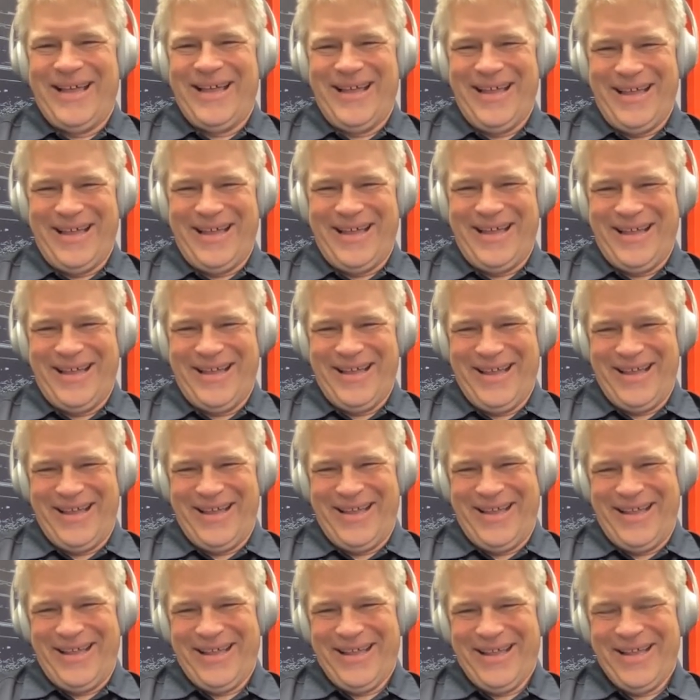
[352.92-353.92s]

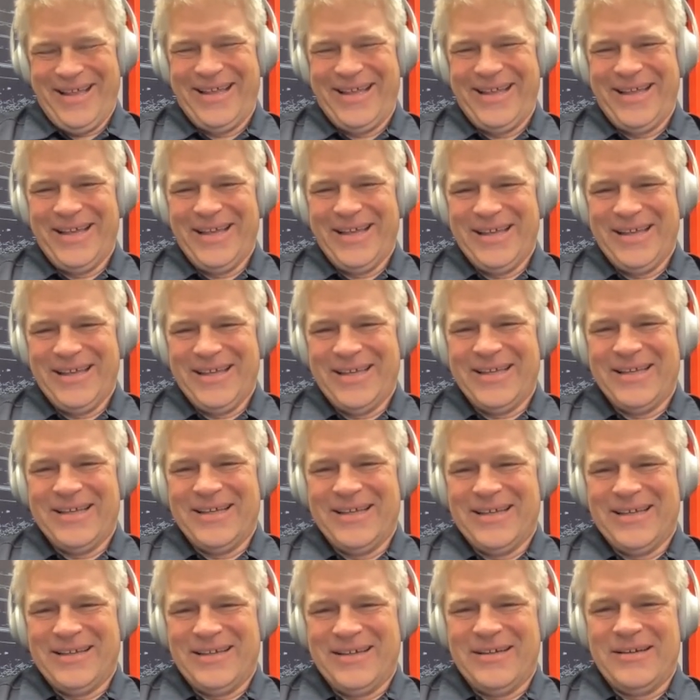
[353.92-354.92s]

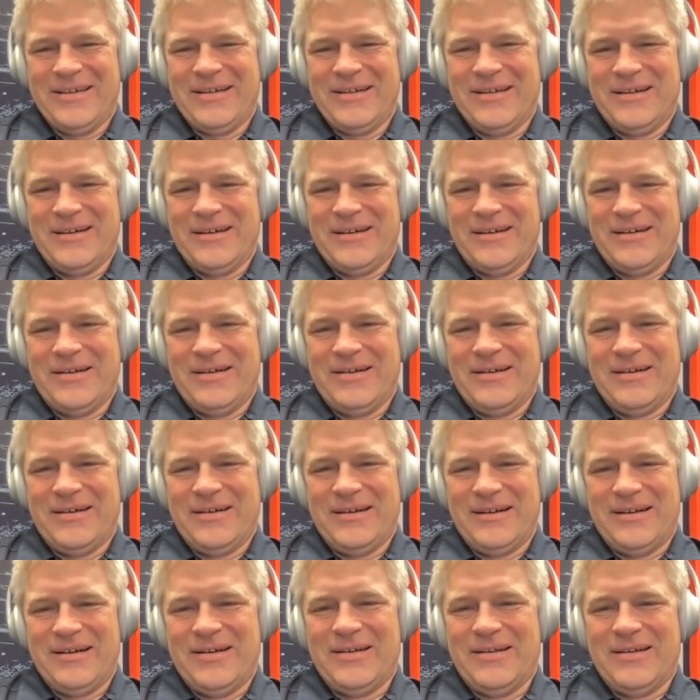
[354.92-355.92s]
(silent)